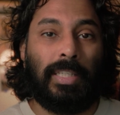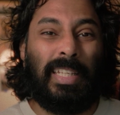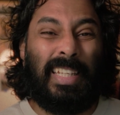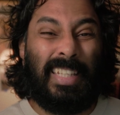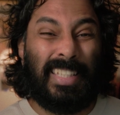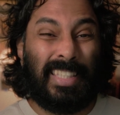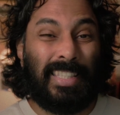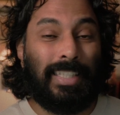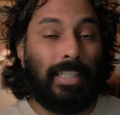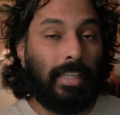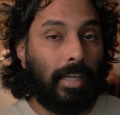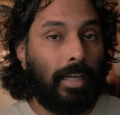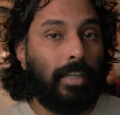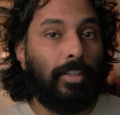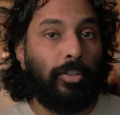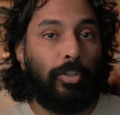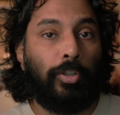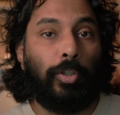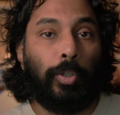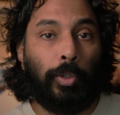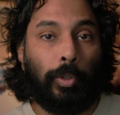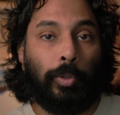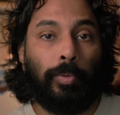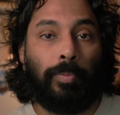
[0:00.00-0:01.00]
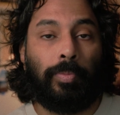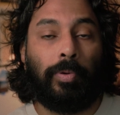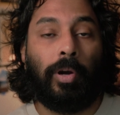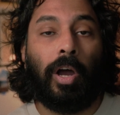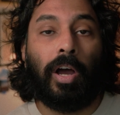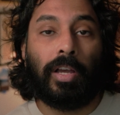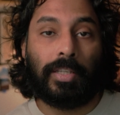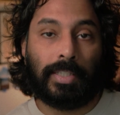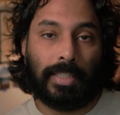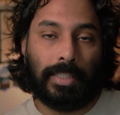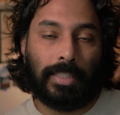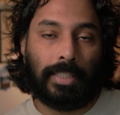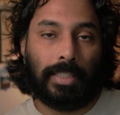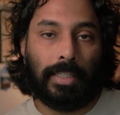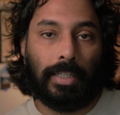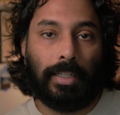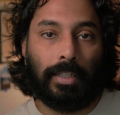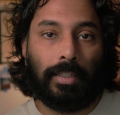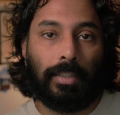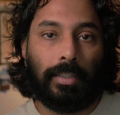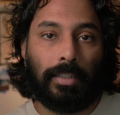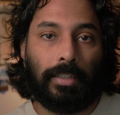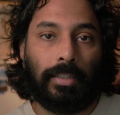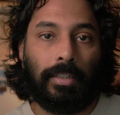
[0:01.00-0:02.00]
ECN2 processing.